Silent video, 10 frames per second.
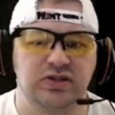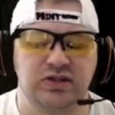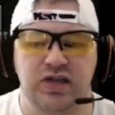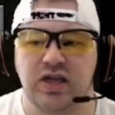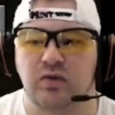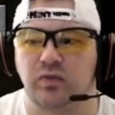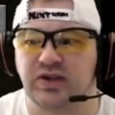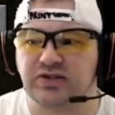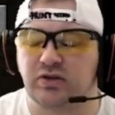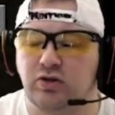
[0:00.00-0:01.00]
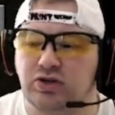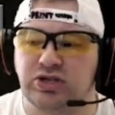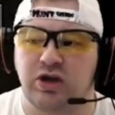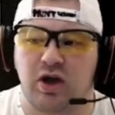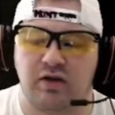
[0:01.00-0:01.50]
the
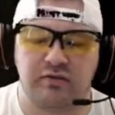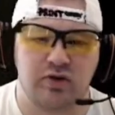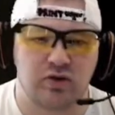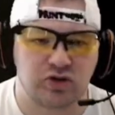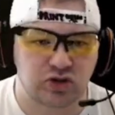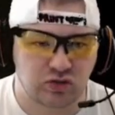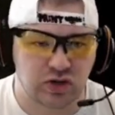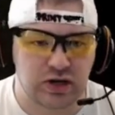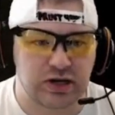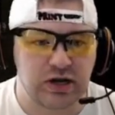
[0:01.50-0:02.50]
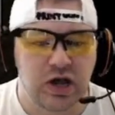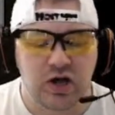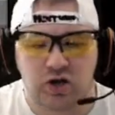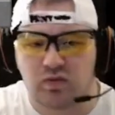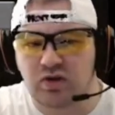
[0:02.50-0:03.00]
resolution of your screen.
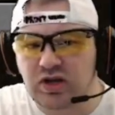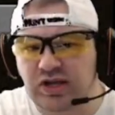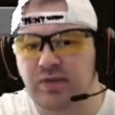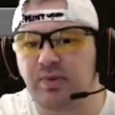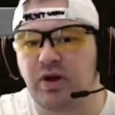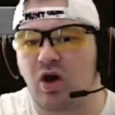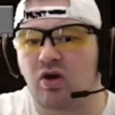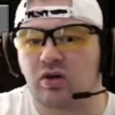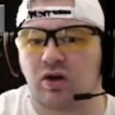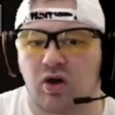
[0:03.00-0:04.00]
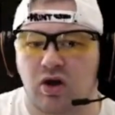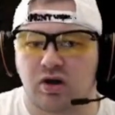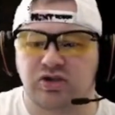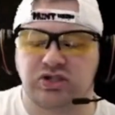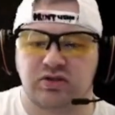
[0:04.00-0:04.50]
You want to keep it on
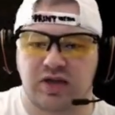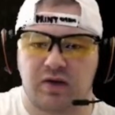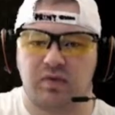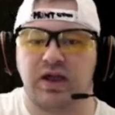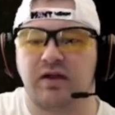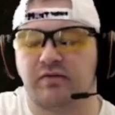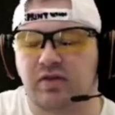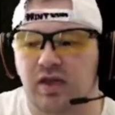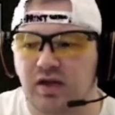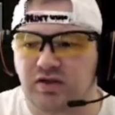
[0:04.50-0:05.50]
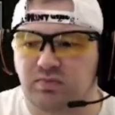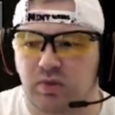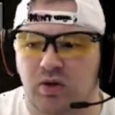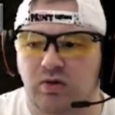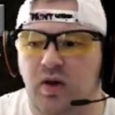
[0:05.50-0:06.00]
large so that way everything is
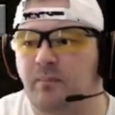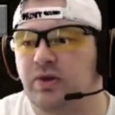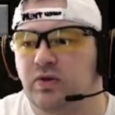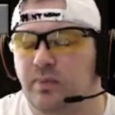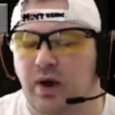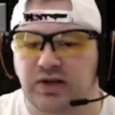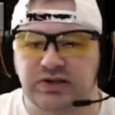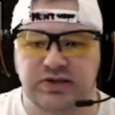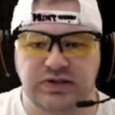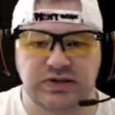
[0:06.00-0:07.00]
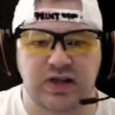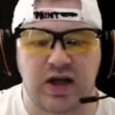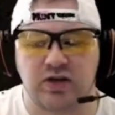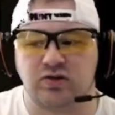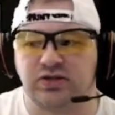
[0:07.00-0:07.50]
blown up and your process is
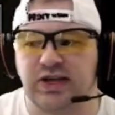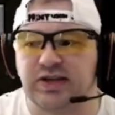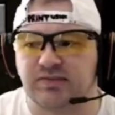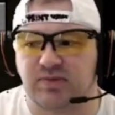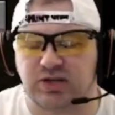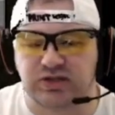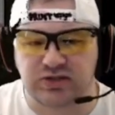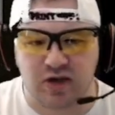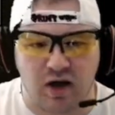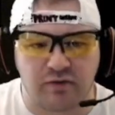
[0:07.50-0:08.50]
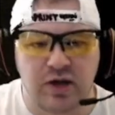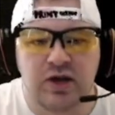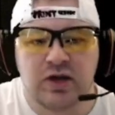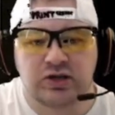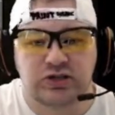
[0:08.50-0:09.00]
not using as much stuff.
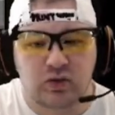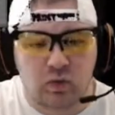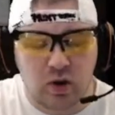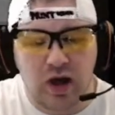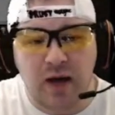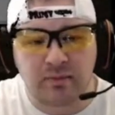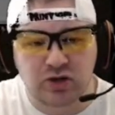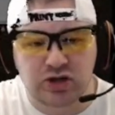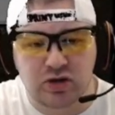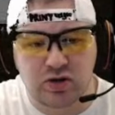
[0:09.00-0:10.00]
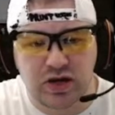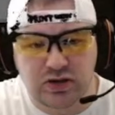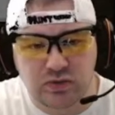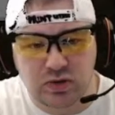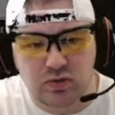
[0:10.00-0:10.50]
So what I'm going to show you
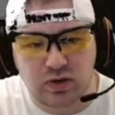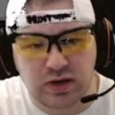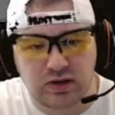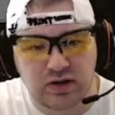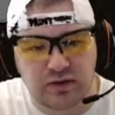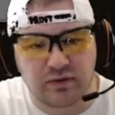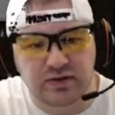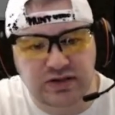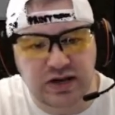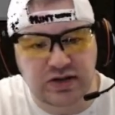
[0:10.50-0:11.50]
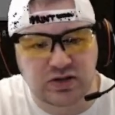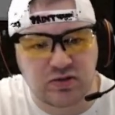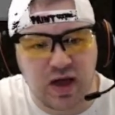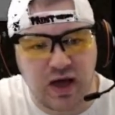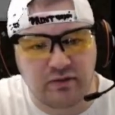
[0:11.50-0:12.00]
guys real quick the different settings
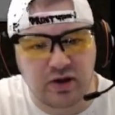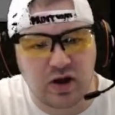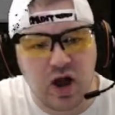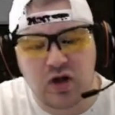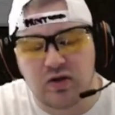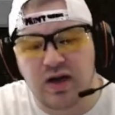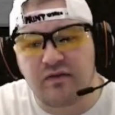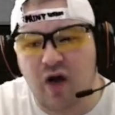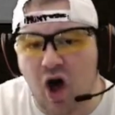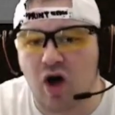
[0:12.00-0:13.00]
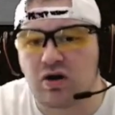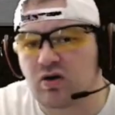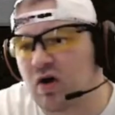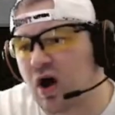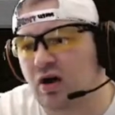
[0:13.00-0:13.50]
you have here. You have
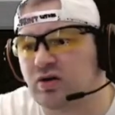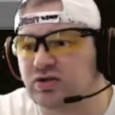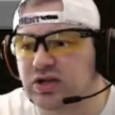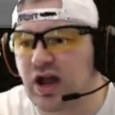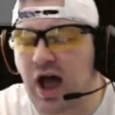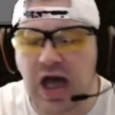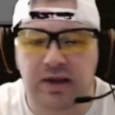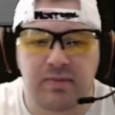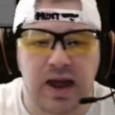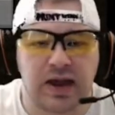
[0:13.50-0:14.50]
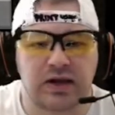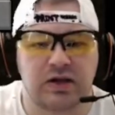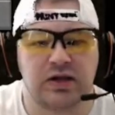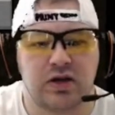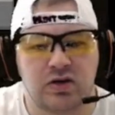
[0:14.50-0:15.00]
auto. Auto's going to
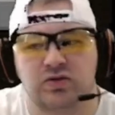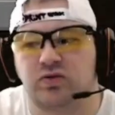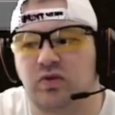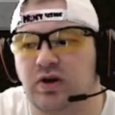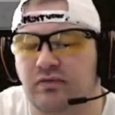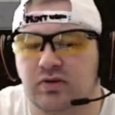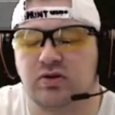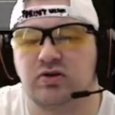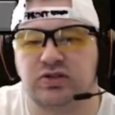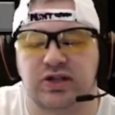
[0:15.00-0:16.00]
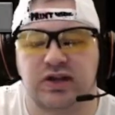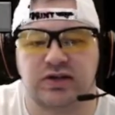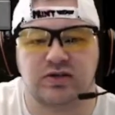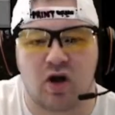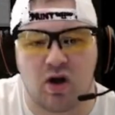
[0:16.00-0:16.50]
automatically go to whatever your
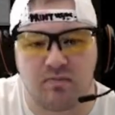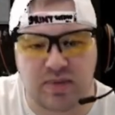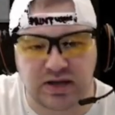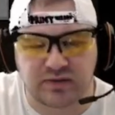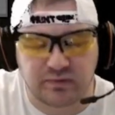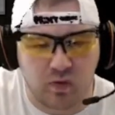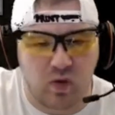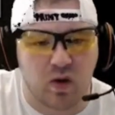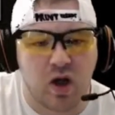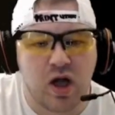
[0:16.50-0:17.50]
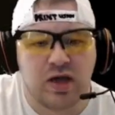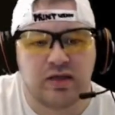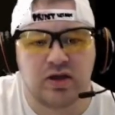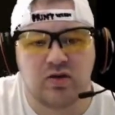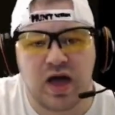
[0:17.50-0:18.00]
settings are best for.
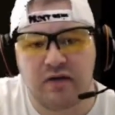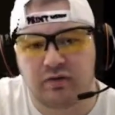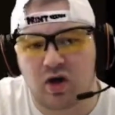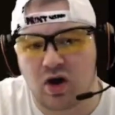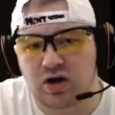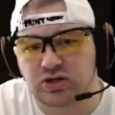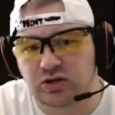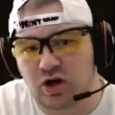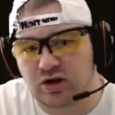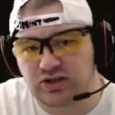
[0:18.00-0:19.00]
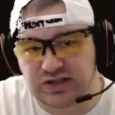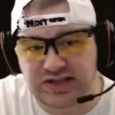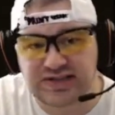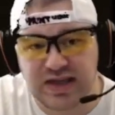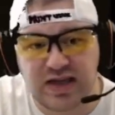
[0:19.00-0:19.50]
Then you have large.
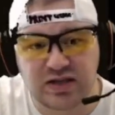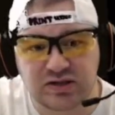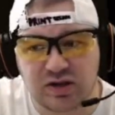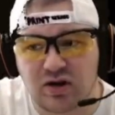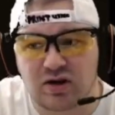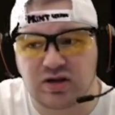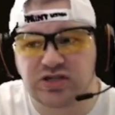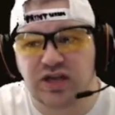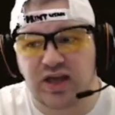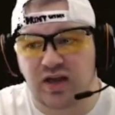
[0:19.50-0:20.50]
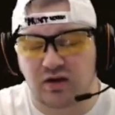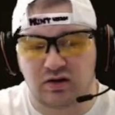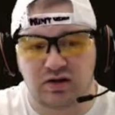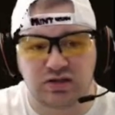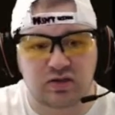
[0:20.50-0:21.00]
This is large. It
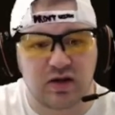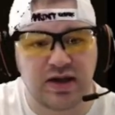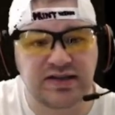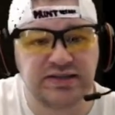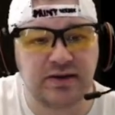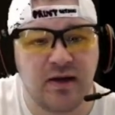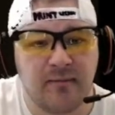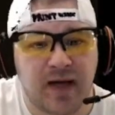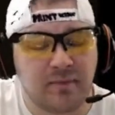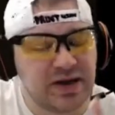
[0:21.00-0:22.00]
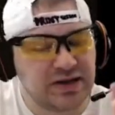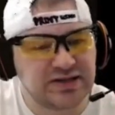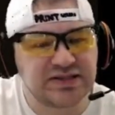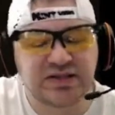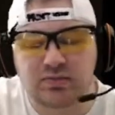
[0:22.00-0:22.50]
looks crazy. I mean,
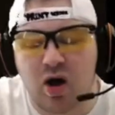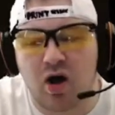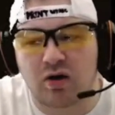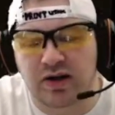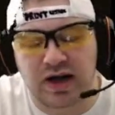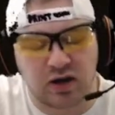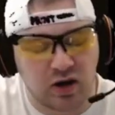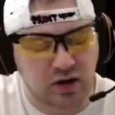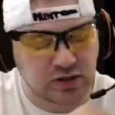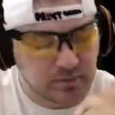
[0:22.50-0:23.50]
this is small, not large.